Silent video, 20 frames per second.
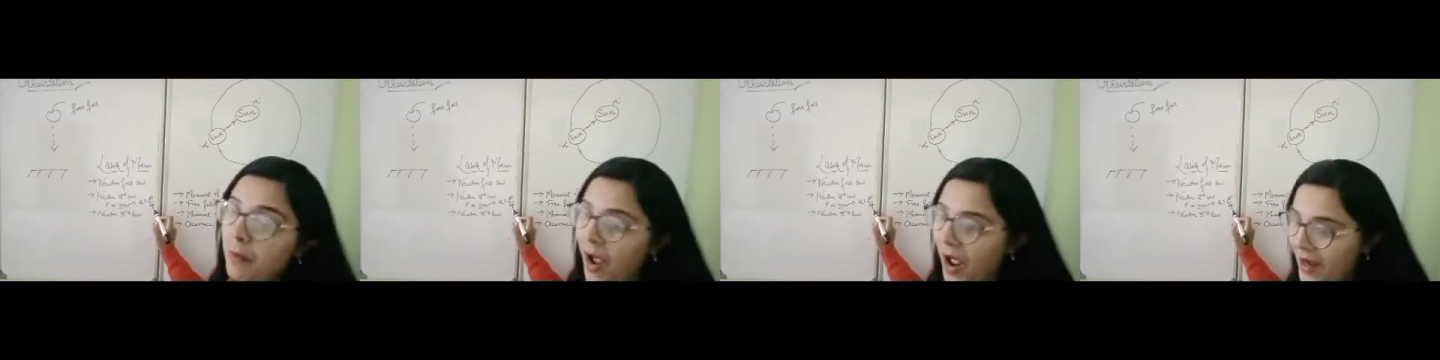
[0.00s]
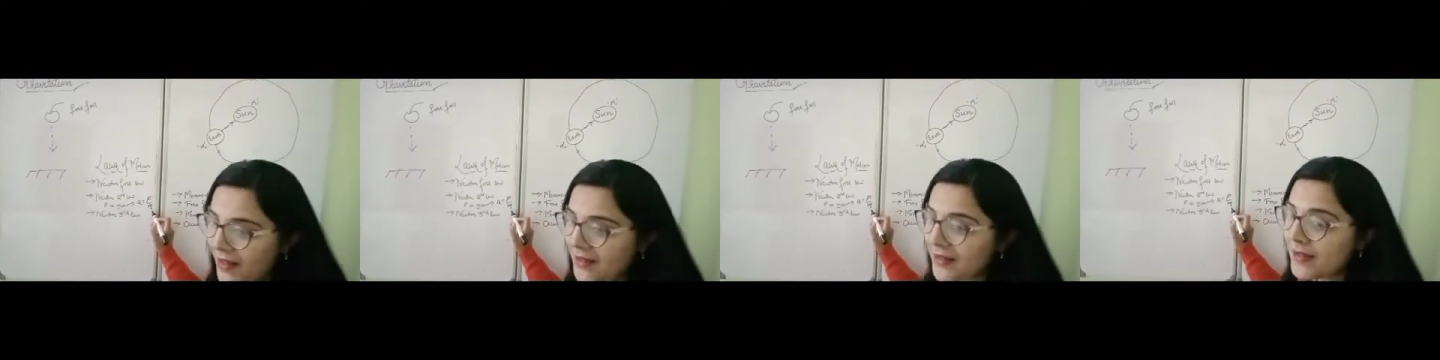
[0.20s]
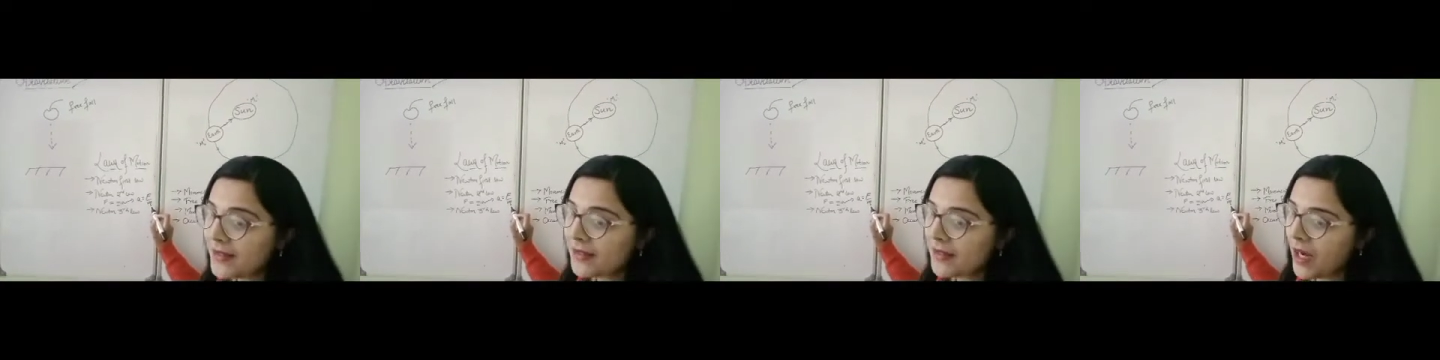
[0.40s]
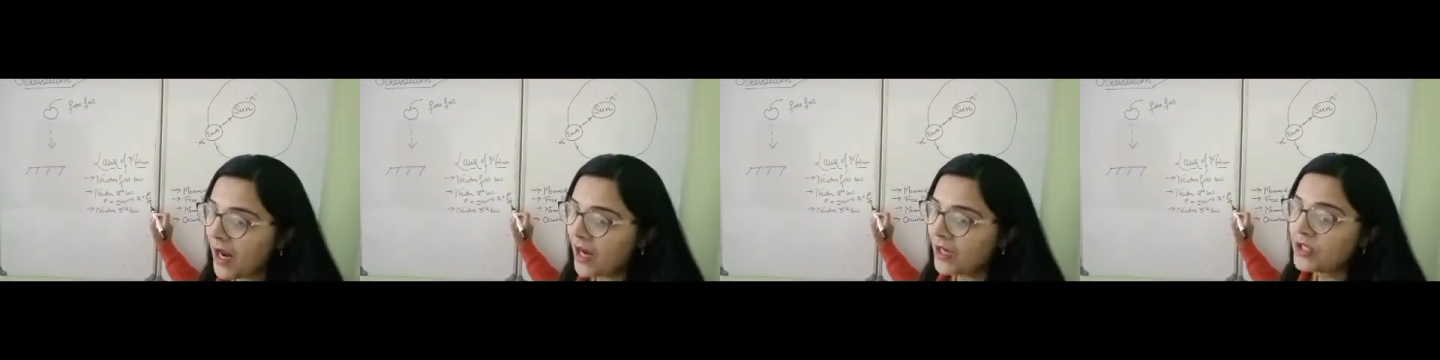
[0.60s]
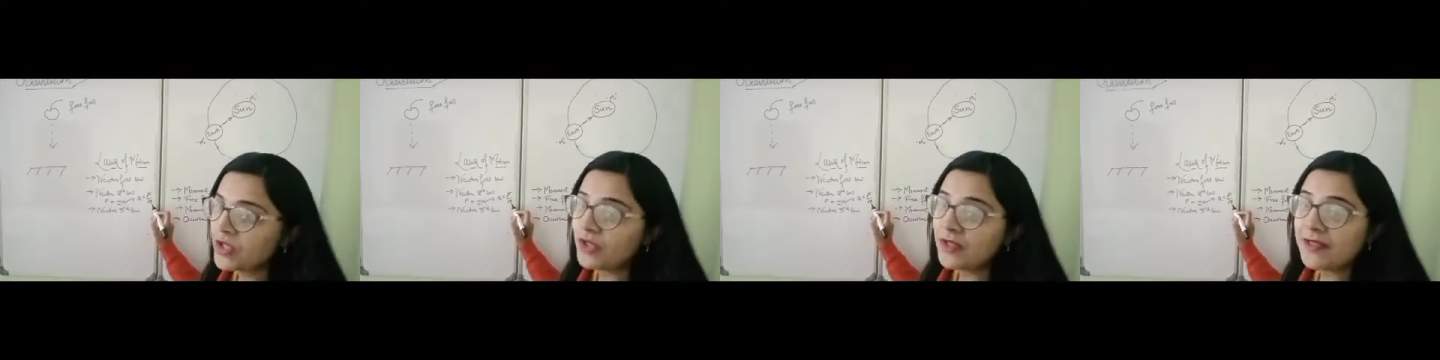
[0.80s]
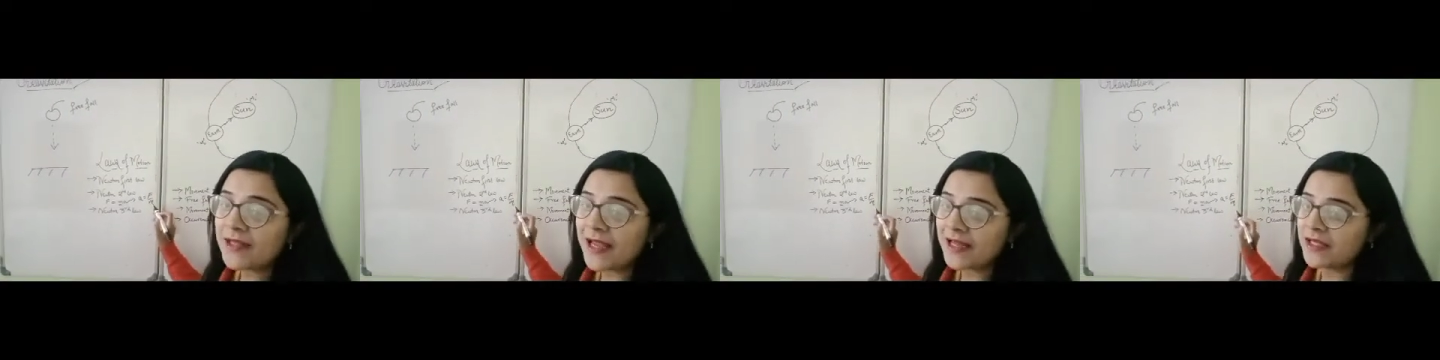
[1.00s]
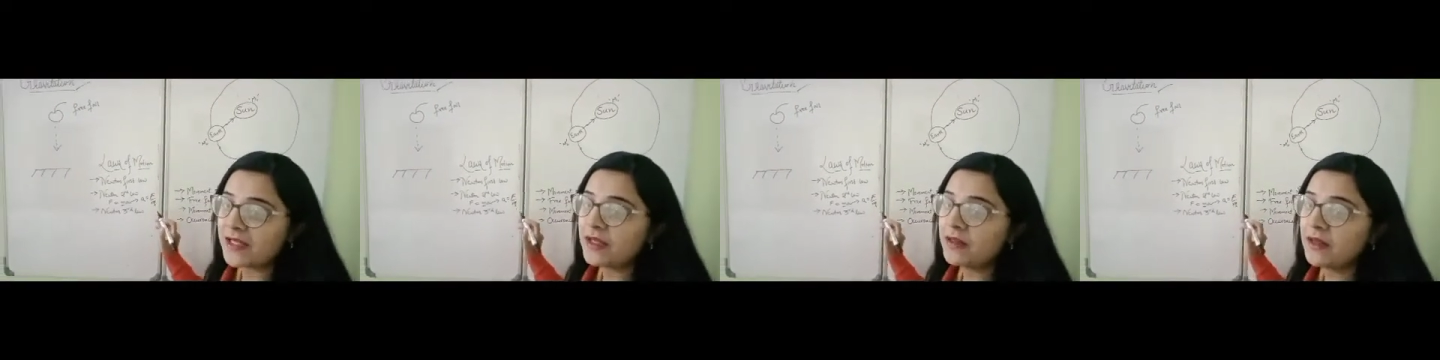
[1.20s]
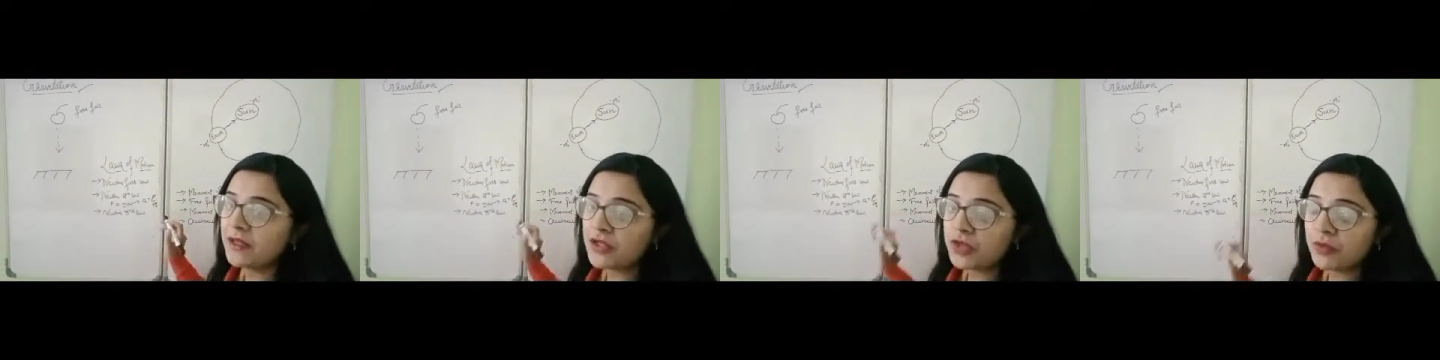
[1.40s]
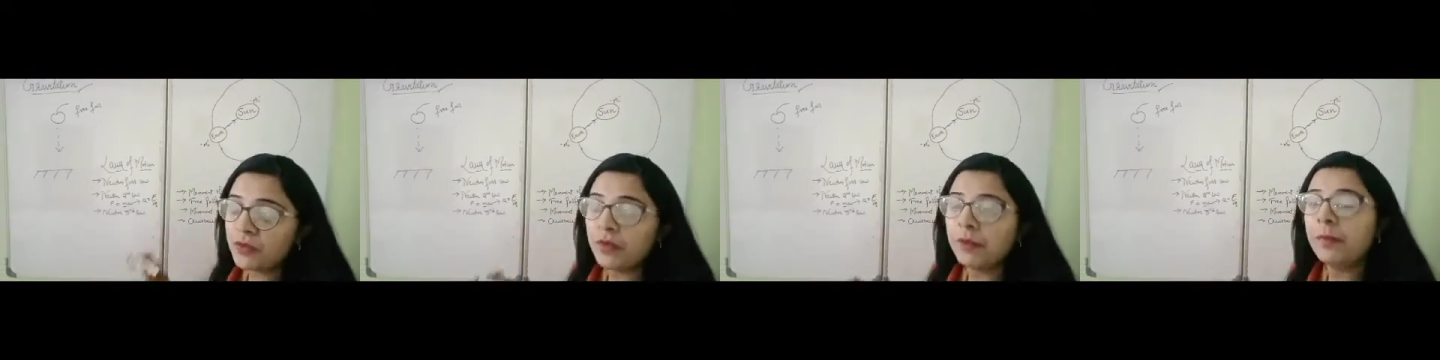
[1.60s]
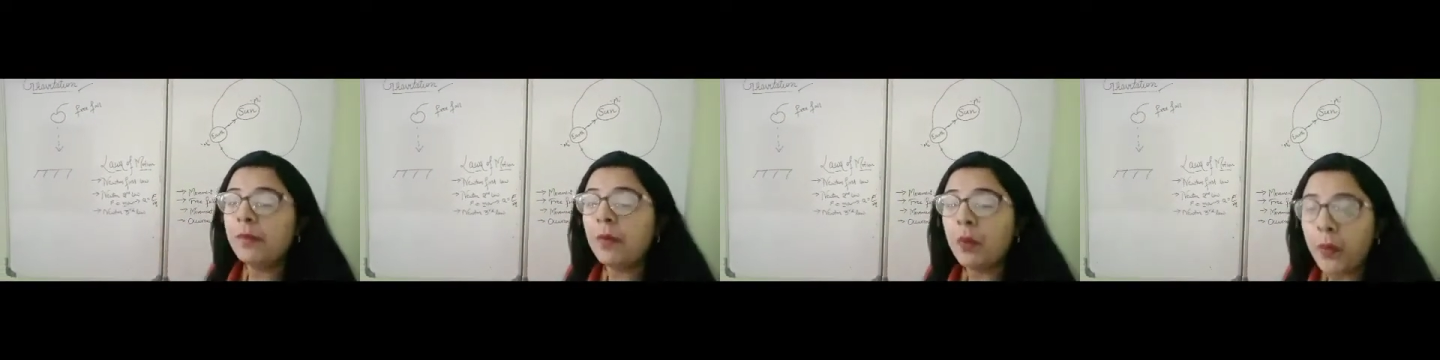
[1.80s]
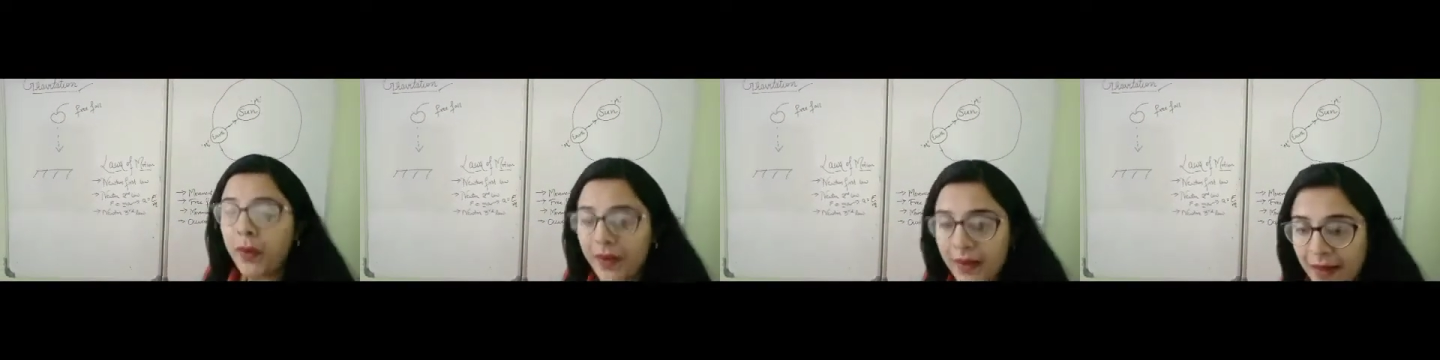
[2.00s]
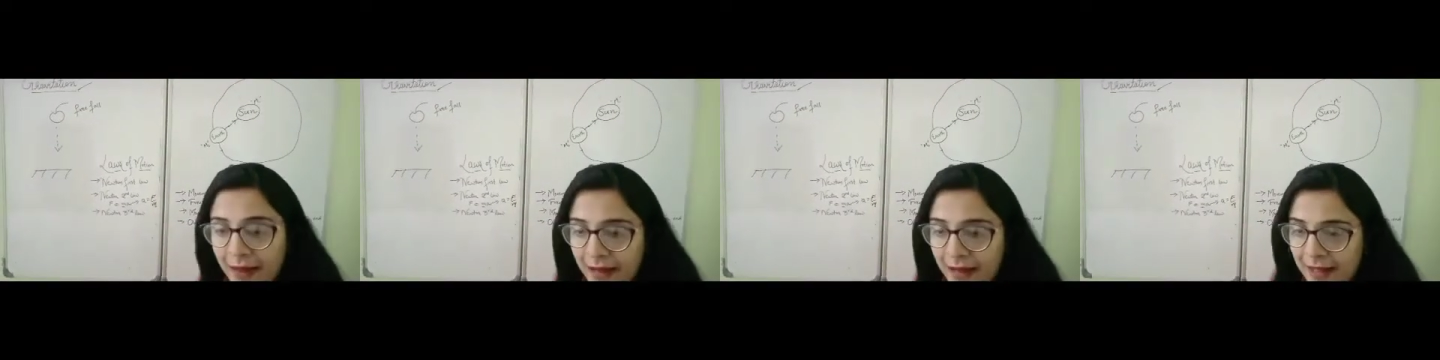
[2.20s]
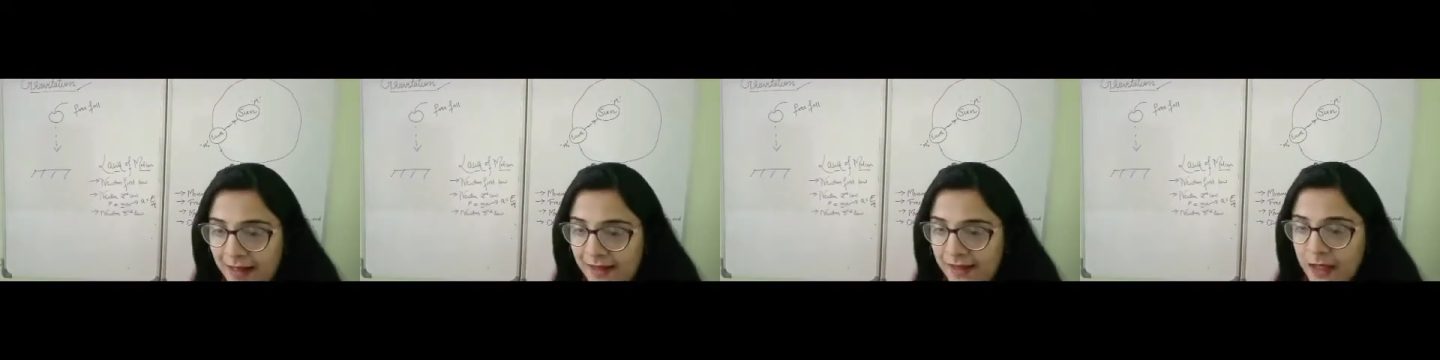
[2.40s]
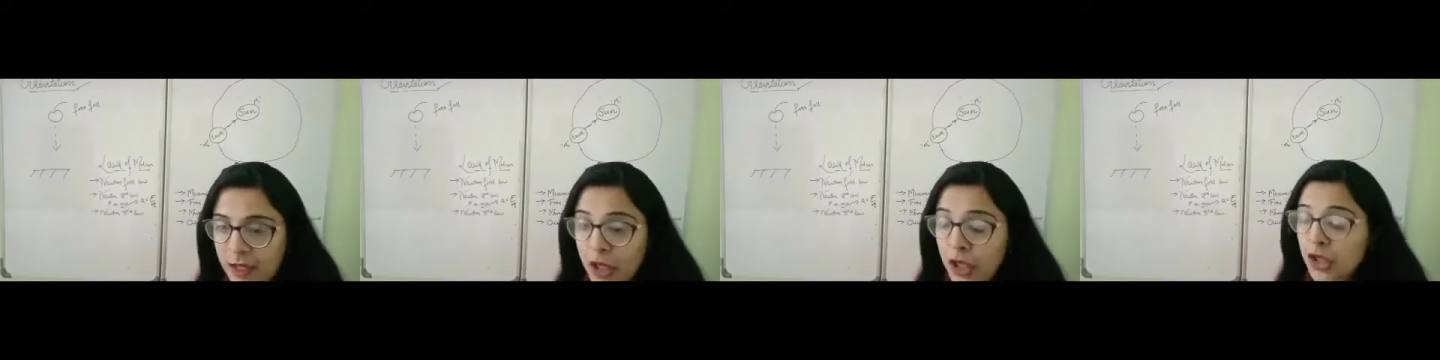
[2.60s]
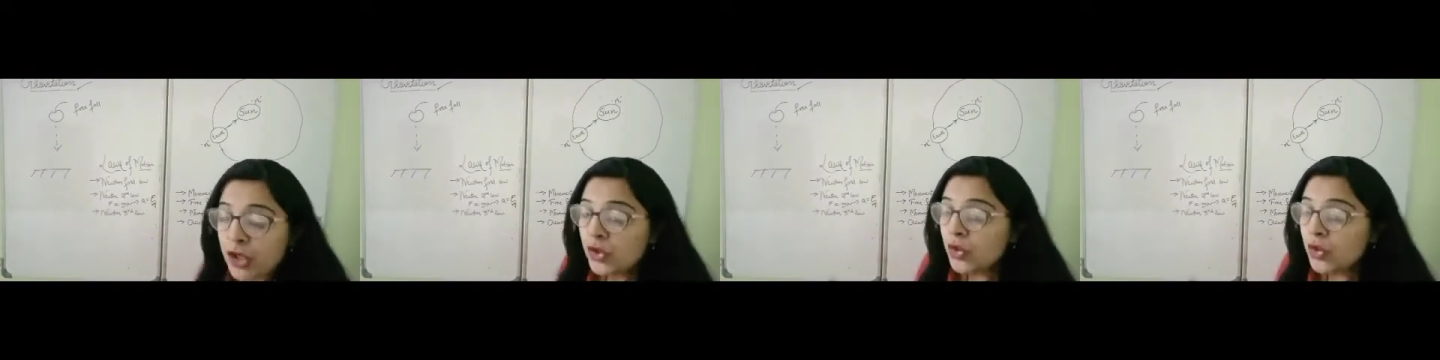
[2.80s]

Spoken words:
the mass is large, its acceleration will be very less.